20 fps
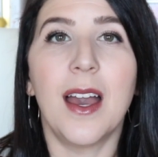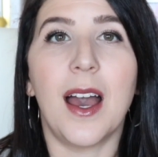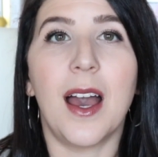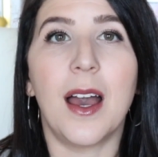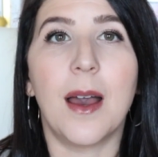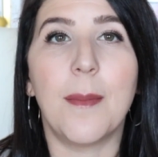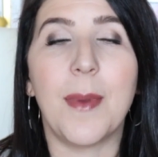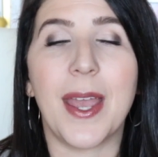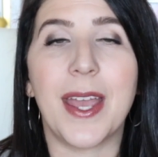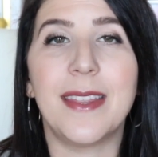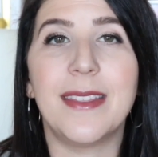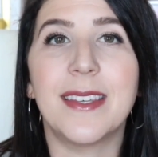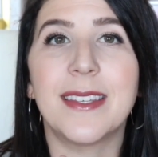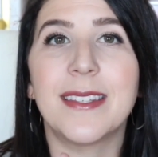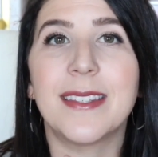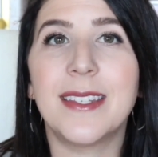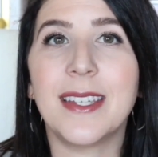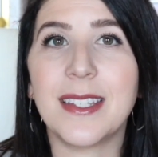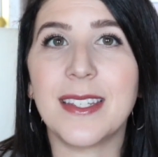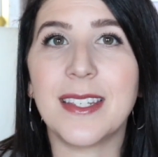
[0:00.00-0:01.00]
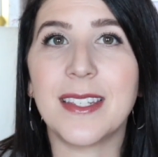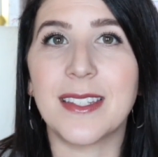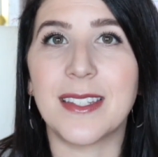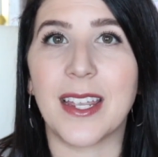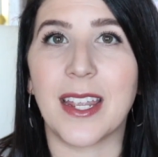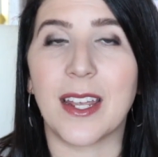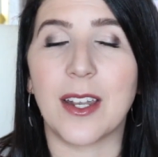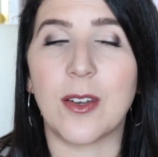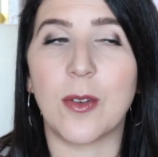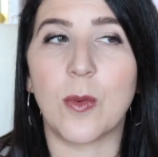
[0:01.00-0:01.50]
um, and the sit to
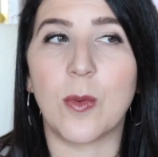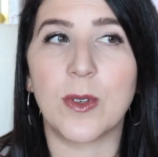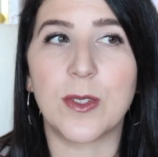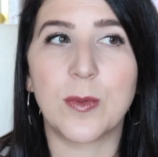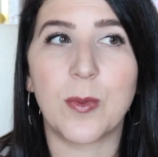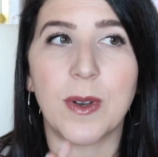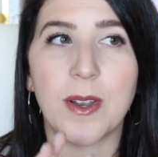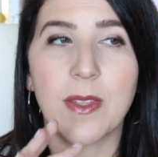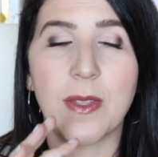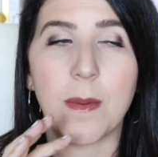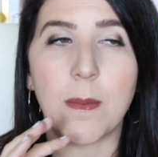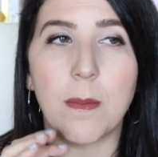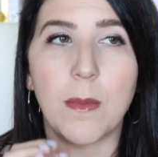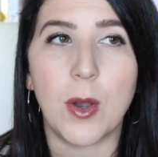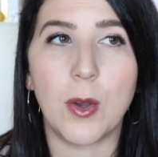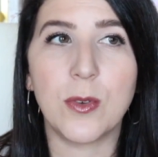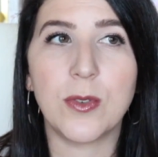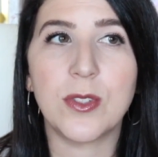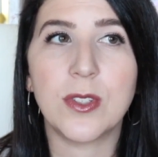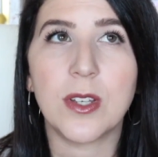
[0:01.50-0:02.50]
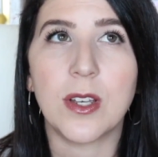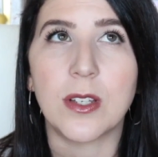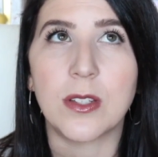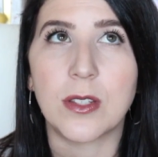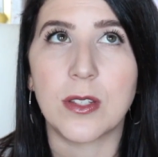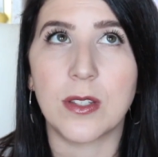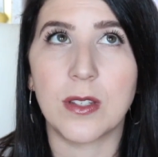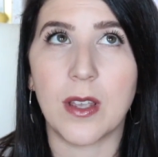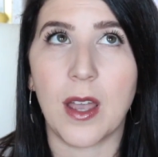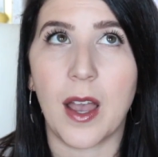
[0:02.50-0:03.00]
stand was one of the
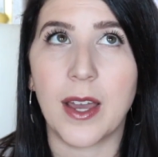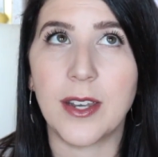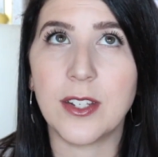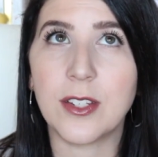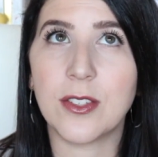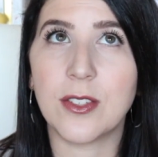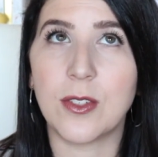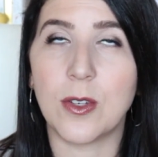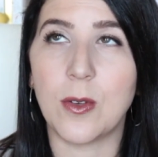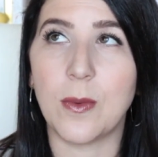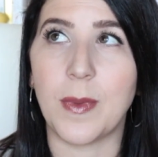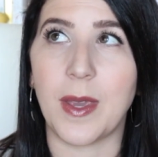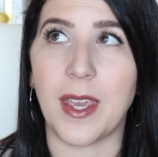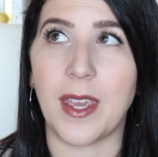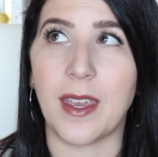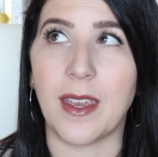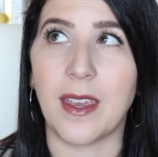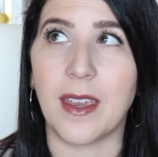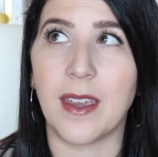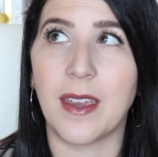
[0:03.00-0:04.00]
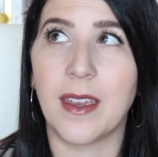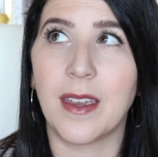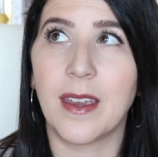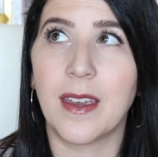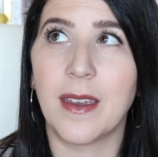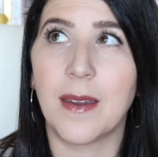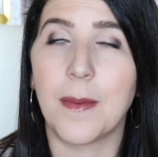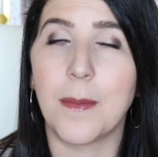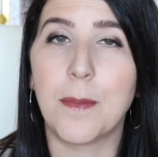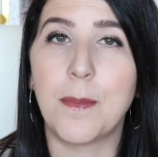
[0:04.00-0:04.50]
most unassuming
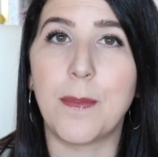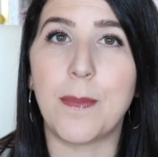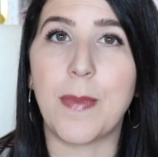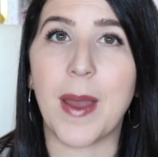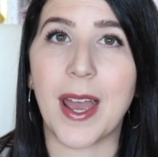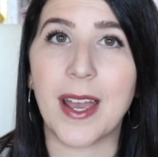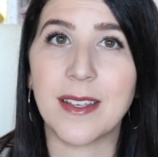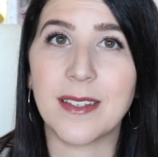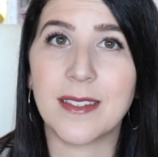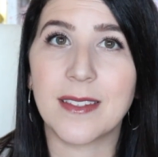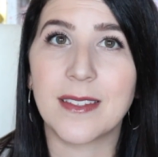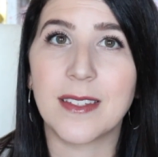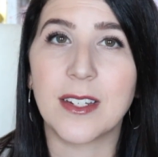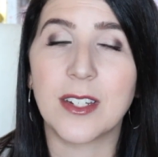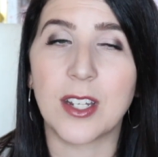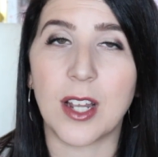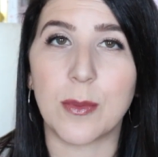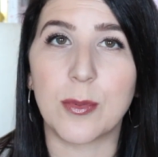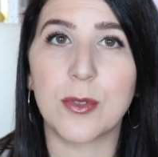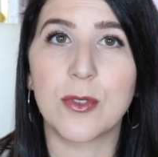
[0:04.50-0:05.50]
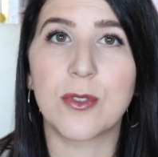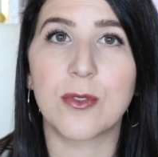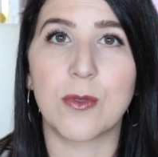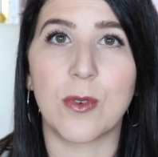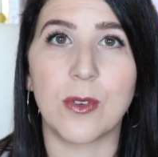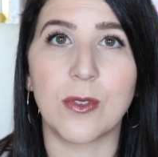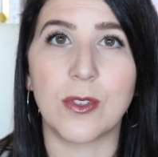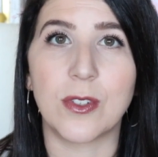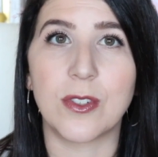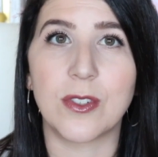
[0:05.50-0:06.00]
best double
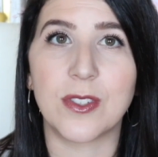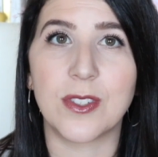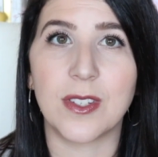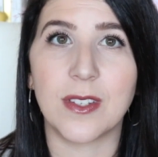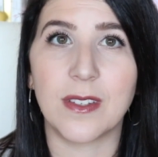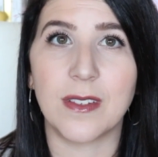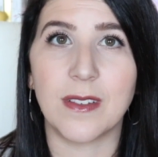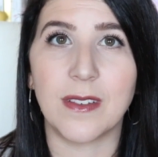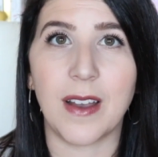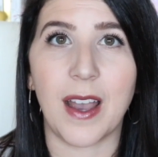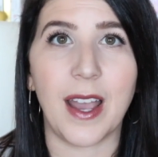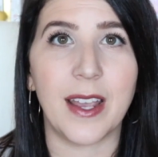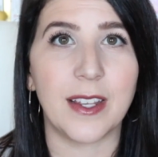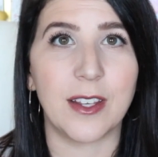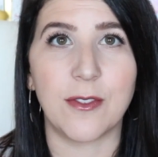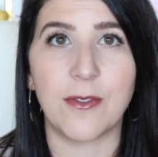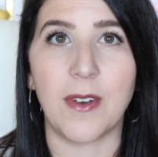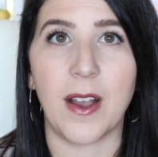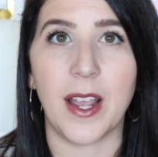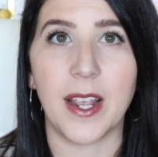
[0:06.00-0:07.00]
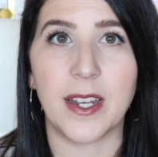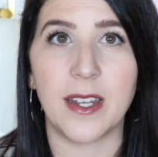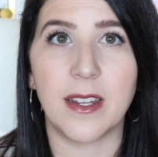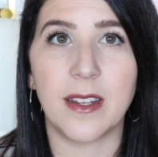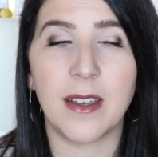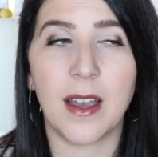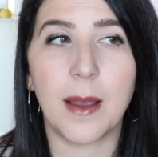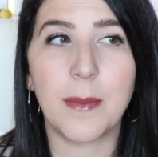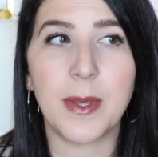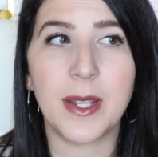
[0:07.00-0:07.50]
strollers I could find
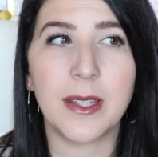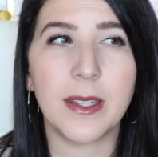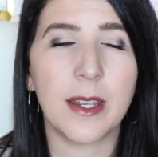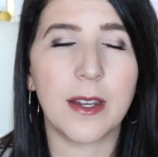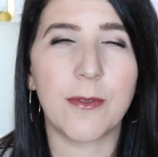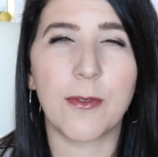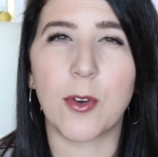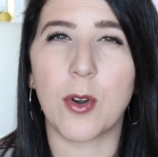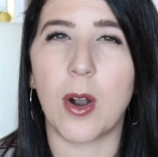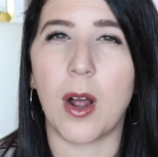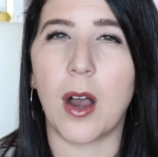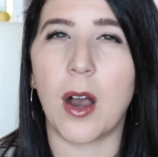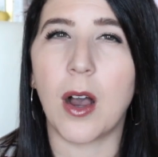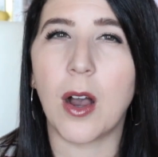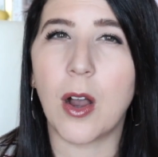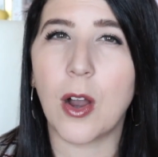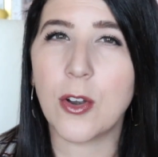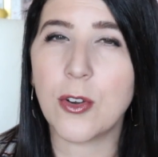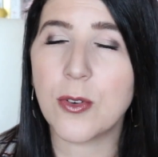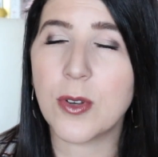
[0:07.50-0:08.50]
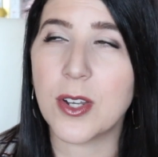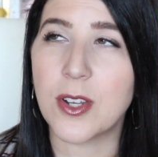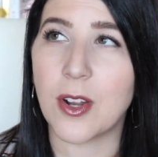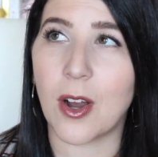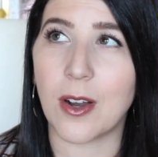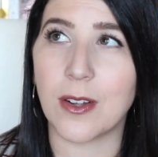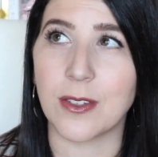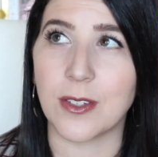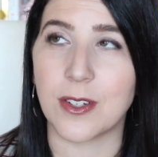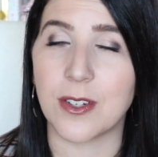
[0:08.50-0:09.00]
I mean like for a hundred
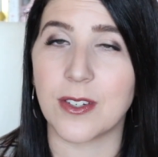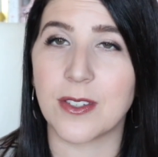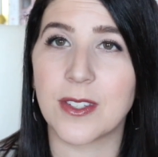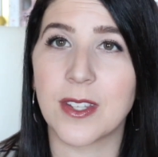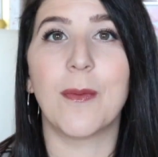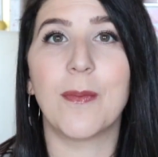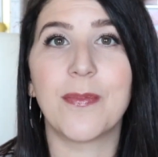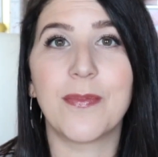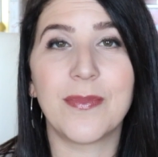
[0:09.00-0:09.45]
dollars